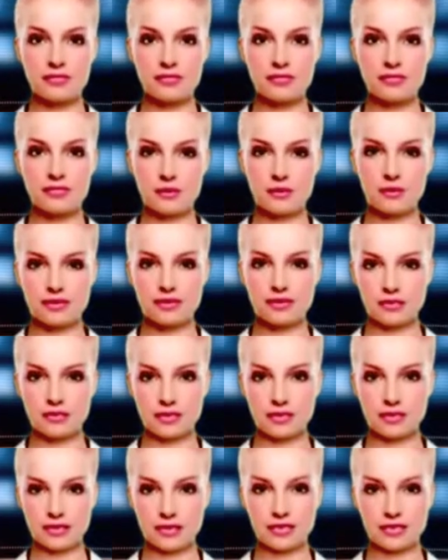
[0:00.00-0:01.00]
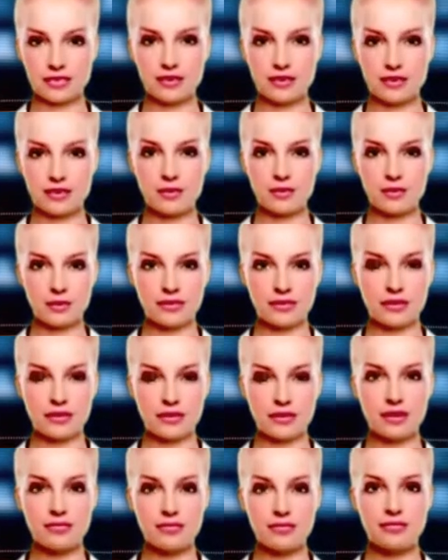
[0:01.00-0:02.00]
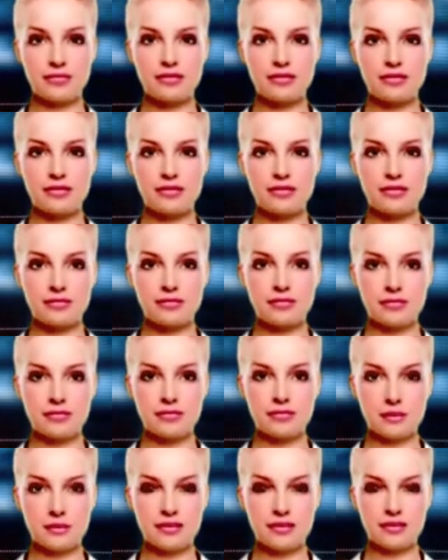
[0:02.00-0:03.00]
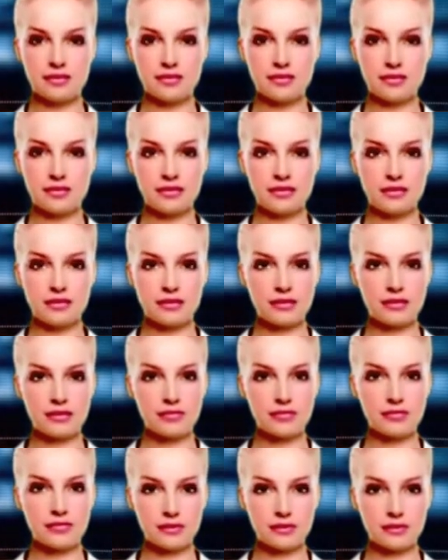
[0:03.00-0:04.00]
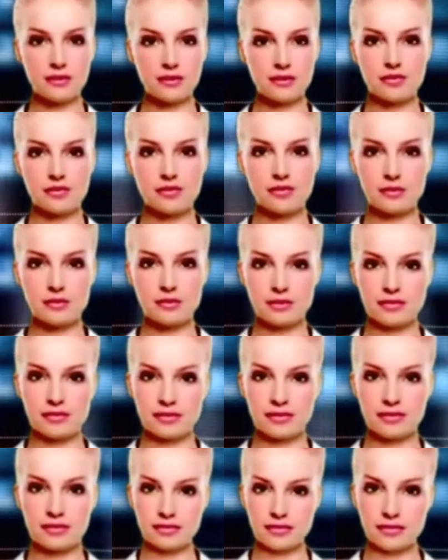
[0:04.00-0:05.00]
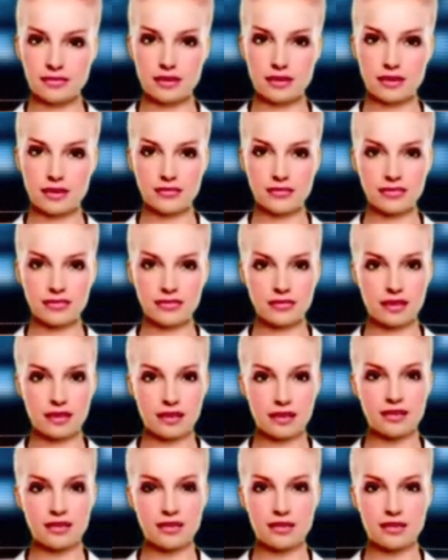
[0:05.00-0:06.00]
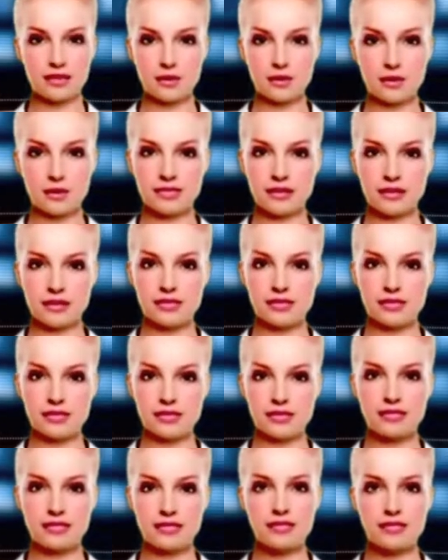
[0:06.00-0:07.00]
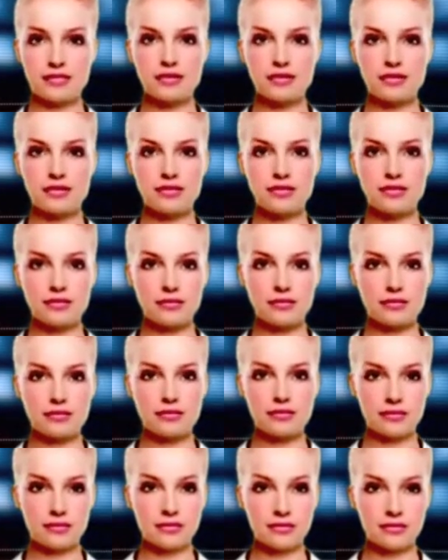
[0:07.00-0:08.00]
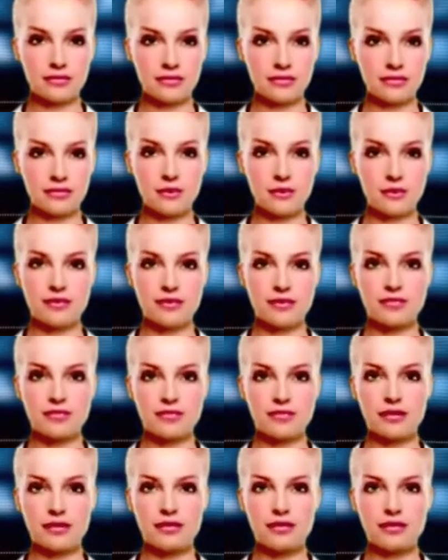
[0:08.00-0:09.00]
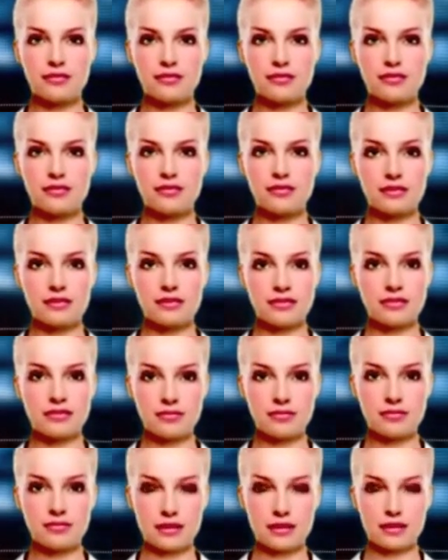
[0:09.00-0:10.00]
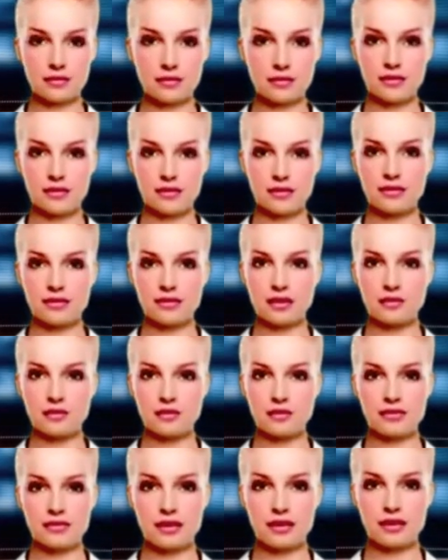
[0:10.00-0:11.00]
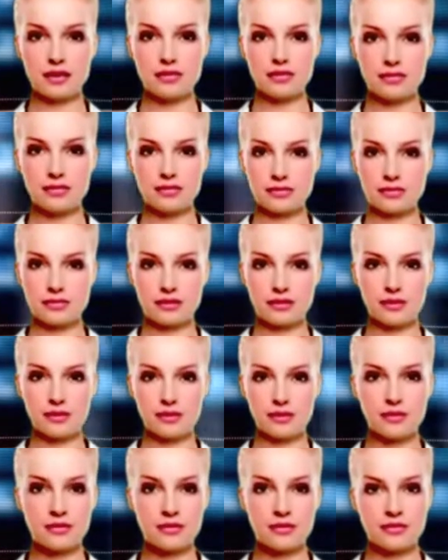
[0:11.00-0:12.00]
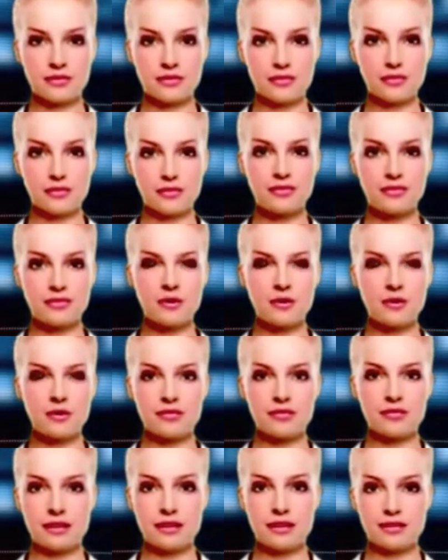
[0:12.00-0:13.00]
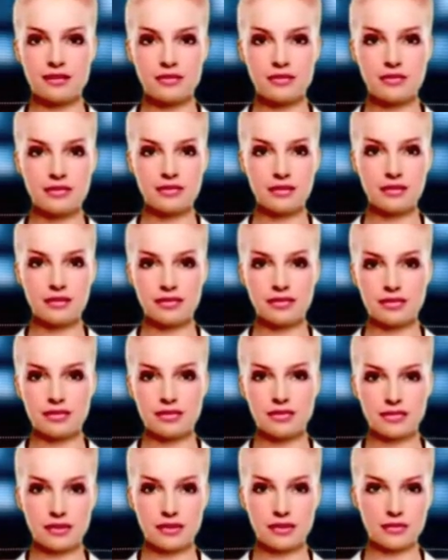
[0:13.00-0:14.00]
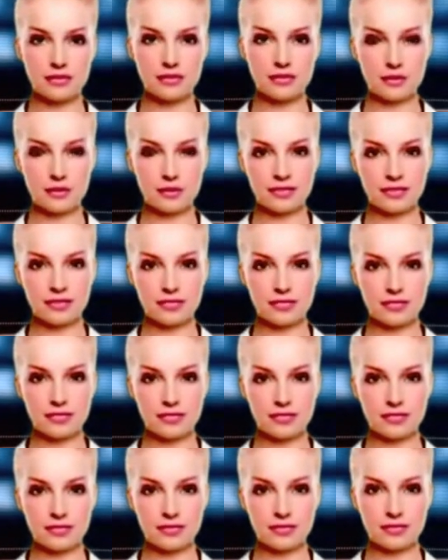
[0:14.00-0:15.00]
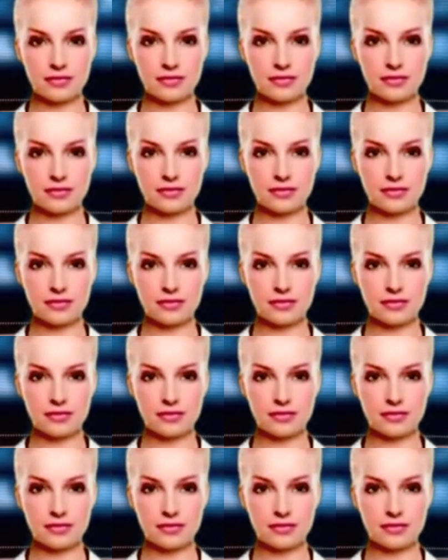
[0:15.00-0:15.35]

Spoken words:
An employee is entitled for overtime if that employee exceeds the normal hours of work as specified in a contract of service. For an example, if they're expected to work 9 to 5, the hours of work beyond 5 is considered as overtime.